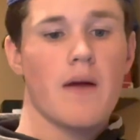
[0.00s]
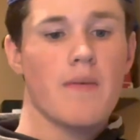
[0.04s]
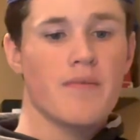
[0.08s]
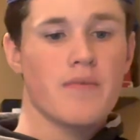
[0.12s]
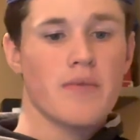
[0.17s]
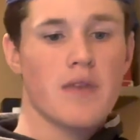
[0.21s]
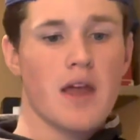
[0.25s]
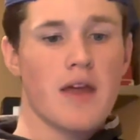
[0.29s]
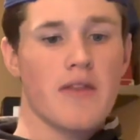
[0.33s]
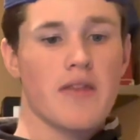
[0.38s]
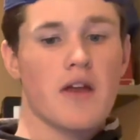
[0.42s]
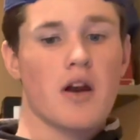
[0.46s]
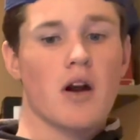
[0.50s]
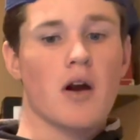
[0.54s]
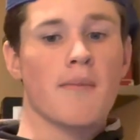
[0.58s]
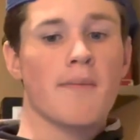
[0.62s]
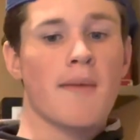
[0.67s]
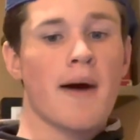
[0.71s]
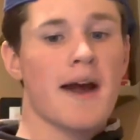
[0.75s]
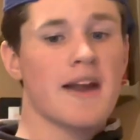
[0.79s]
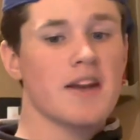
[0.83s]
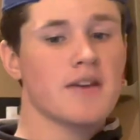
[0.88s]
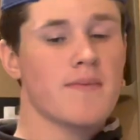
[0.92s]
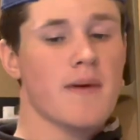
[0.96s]
And then our
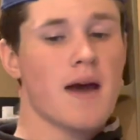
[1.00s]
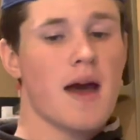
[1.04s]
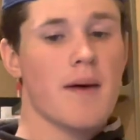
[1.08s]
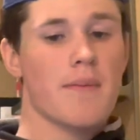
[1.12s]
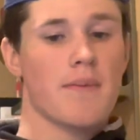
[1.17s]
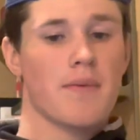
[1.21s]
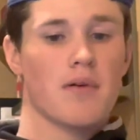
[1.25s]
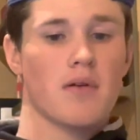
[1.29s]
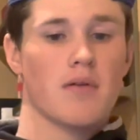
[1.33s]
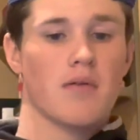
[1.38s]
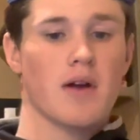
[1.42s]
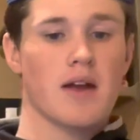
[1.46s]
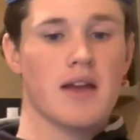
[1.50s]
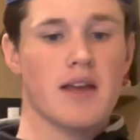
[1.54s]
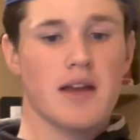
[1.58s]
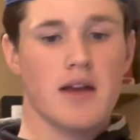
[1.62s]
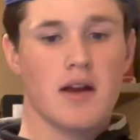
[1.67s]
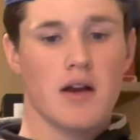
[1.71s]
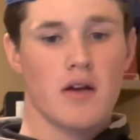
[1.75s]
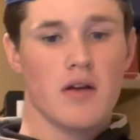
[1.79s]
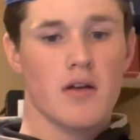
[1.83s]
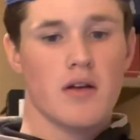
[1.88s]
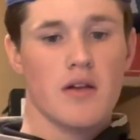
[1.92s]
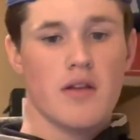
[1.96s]
mind map right
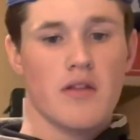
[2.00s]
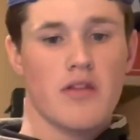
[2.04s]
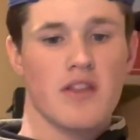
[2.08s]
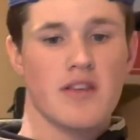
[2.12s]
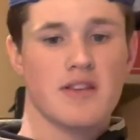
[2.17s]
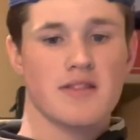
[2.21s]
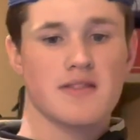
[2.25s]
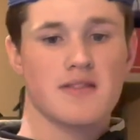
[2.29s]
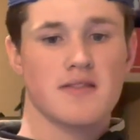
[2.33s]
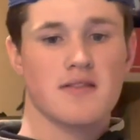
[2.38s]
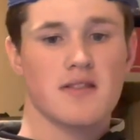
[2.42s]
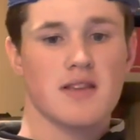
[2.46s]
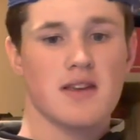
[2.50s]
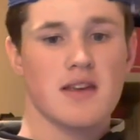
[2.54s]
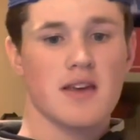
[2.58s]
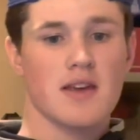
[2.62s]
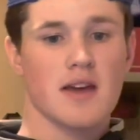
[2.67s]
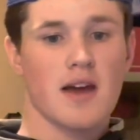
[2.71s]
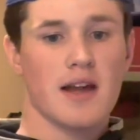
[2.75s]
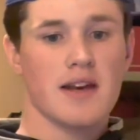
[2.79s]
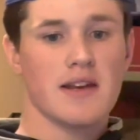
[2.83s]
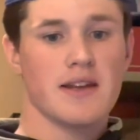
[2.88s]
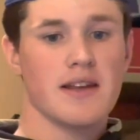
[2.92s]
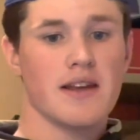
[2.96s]
here, this is the
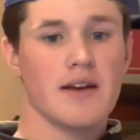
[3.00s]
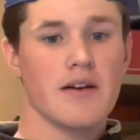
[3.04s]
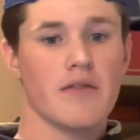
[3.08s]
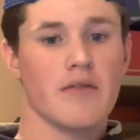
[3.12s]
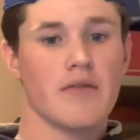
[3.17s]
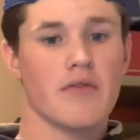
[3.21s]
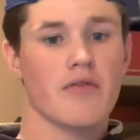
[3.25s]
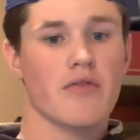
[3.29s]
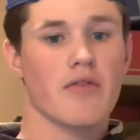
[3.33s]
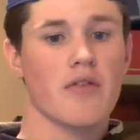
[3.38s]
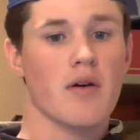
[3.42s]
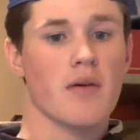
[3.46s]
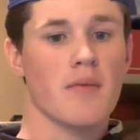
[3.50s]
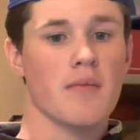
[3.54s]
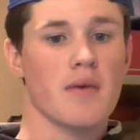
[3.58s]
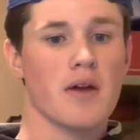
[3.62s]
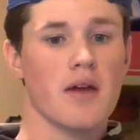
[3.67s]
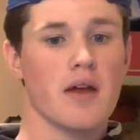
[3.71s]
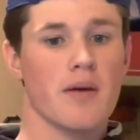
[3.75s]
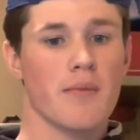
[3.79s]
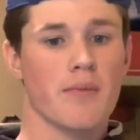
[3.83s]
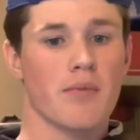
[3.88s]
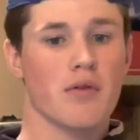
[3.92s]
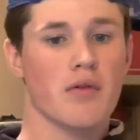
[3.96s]
idea from
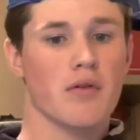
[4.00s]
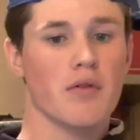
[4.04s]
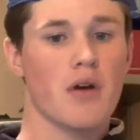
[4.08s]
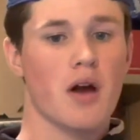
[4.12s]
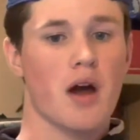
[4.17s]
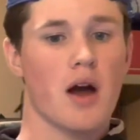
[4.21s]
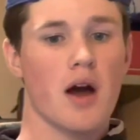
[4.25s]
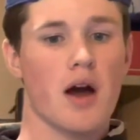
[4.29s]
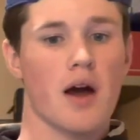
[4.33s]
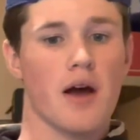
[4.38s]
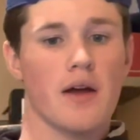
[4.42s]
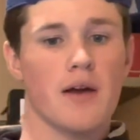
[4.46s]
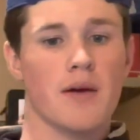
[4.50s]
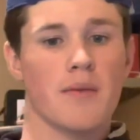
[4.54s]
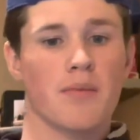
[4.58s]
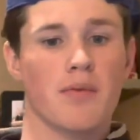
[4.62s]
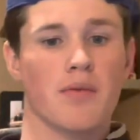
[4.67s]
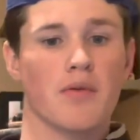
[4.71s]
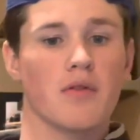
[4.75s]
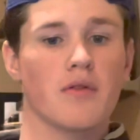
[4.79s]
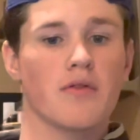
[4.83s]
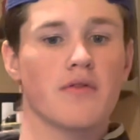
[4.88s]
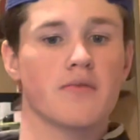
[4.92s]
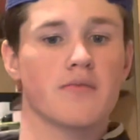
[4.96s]

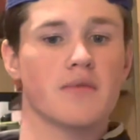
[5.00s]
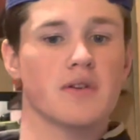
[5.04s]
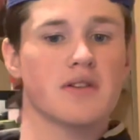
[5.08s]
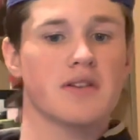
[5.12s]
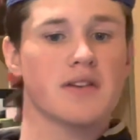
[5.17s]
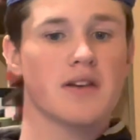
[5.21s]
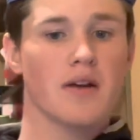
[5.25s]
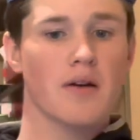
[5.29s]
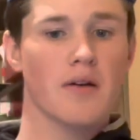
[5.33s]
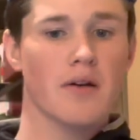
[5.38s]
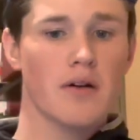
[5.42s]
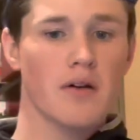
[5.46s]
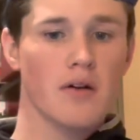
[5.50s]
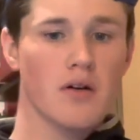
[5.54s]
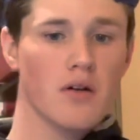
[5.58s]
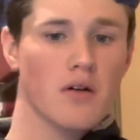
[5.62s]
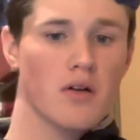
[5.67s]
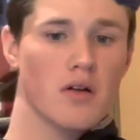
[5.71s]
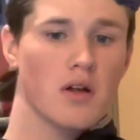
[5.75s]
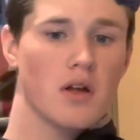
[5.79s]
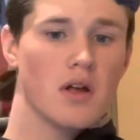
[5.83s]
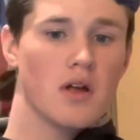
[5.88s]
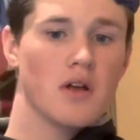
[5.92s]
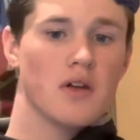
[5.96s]
improved
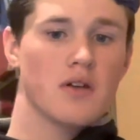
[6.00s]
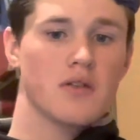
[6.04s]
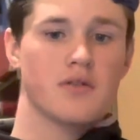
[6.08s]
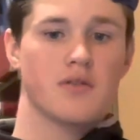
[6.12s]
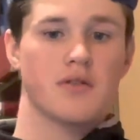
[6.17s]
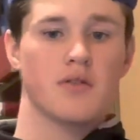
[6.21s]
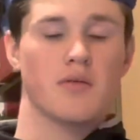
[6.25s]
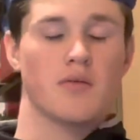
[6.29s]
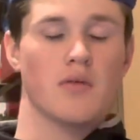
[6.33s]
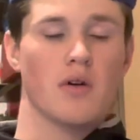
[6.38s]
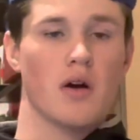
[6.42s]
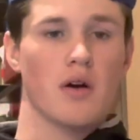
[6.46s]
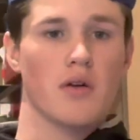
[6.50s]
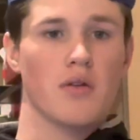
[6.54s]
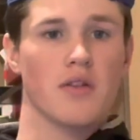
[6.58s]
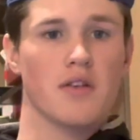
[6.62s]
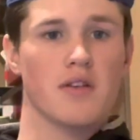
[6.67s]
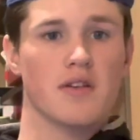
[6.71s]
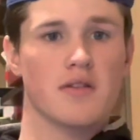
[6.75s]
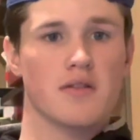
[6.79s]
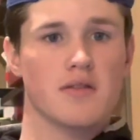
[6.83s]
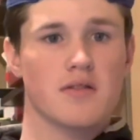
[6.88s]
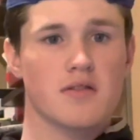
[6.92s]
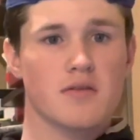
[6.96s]
material to
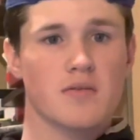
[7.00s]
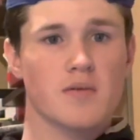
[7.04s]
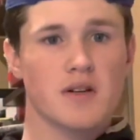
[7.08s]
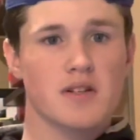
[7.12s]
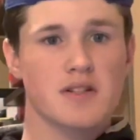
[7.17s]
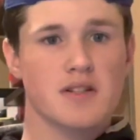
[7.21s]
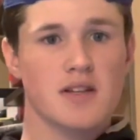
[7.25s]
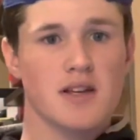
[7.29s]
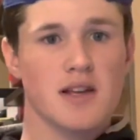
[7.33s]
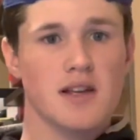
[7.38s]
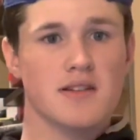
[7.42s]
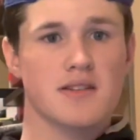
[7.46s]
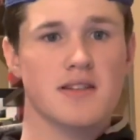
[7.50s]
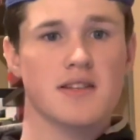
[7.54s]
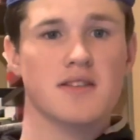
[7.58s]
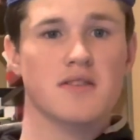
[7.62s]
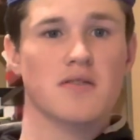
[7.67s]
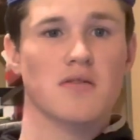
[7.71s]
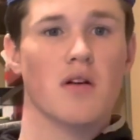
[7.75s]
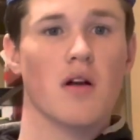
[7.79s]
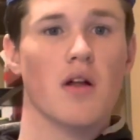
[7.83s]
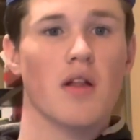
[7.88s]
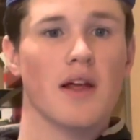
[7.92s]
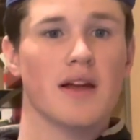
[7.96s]
the switches. These
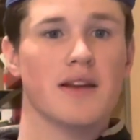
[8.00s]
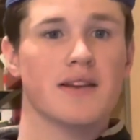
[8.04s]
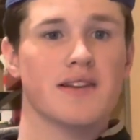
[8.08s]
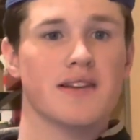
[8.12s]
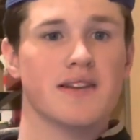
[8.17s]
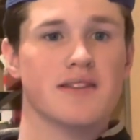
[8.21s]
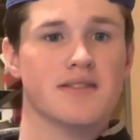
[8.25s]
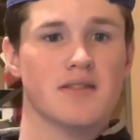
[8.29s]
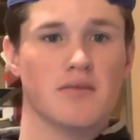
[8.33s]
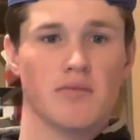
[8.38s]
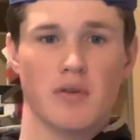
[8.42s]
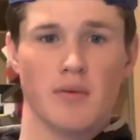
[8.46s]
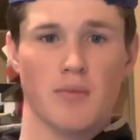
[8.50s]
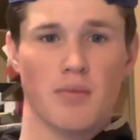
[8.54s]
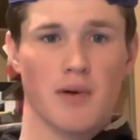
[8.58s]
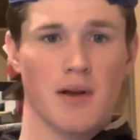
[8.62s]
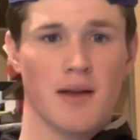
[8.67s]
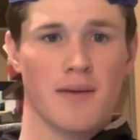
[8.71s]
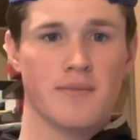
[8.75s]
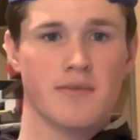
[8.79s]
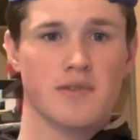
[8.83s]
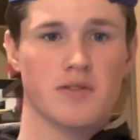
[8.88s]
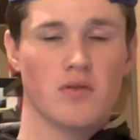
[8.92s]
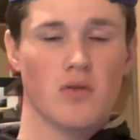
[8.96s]
are all ideas that we
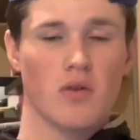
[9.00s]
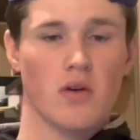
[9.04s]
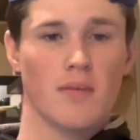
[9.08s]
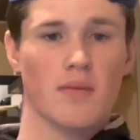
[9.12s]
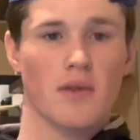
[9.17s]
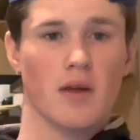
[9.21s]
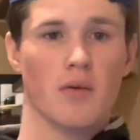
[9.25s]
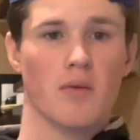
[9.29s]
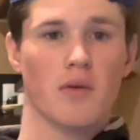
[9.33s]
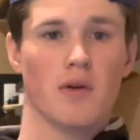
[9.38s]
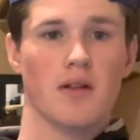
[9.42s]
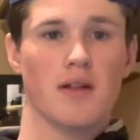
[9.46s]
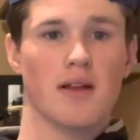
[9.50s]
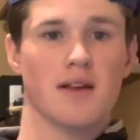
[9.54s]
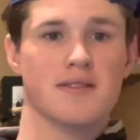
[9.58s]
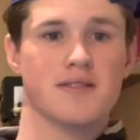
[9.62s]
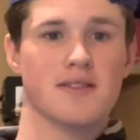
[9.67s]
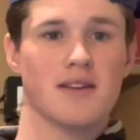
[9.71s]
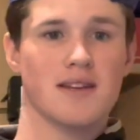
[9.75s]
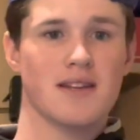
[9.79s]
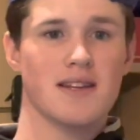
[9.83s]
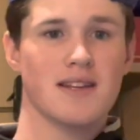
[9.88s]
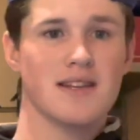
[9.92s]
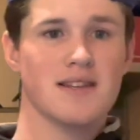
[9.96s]
brainstormed that realized
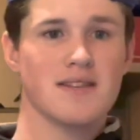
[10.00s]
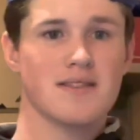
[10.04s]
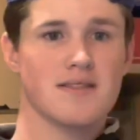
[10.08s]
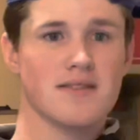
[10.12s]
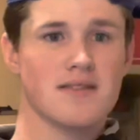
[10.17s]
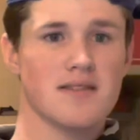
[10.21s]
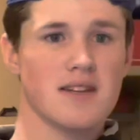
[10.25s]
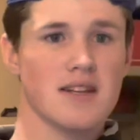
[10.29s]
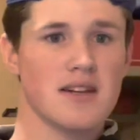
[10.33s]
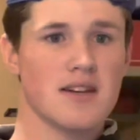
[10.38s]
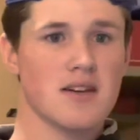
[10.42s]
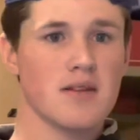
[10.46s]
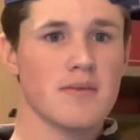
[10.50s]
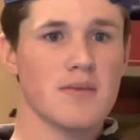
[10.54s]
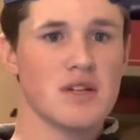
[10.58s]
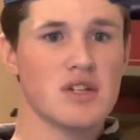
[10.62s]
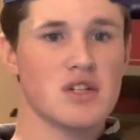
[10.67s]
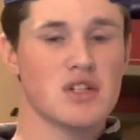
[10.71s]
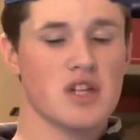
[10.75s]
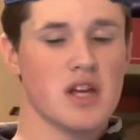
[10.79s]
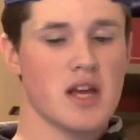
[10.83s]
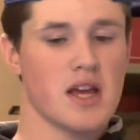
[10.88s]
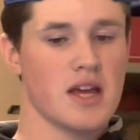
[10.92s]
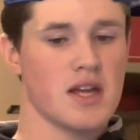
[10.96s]
that these needed to be
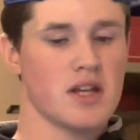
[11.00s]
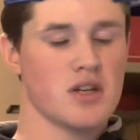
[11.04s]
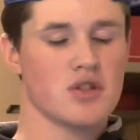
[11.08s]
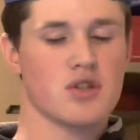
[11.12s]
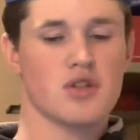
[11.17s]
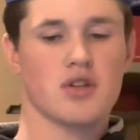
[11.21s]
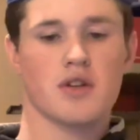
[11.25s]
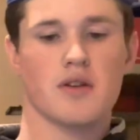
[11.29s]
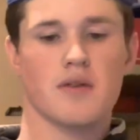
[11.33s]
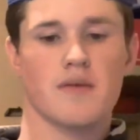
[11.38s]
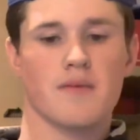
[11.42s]
changed.